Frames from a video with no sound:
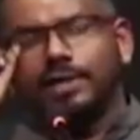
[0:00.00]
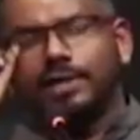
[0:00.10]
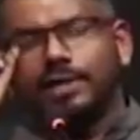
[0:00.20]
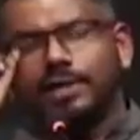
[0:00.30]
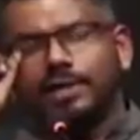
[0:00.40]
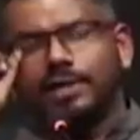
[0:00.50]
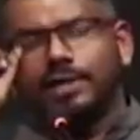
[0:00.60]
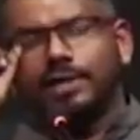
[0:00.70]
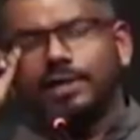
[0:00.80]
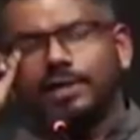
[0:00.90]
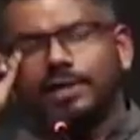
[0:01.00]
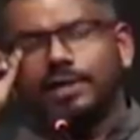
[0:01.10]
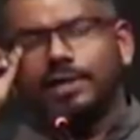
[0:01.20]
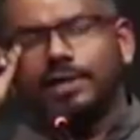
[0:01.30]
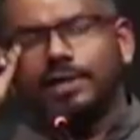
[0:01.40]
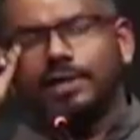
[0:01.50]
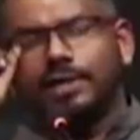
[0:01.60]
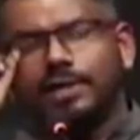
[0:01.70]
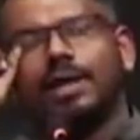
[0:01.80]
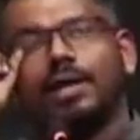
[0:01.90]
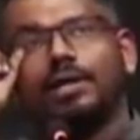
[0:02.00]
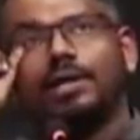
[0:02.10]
very critical juncture. And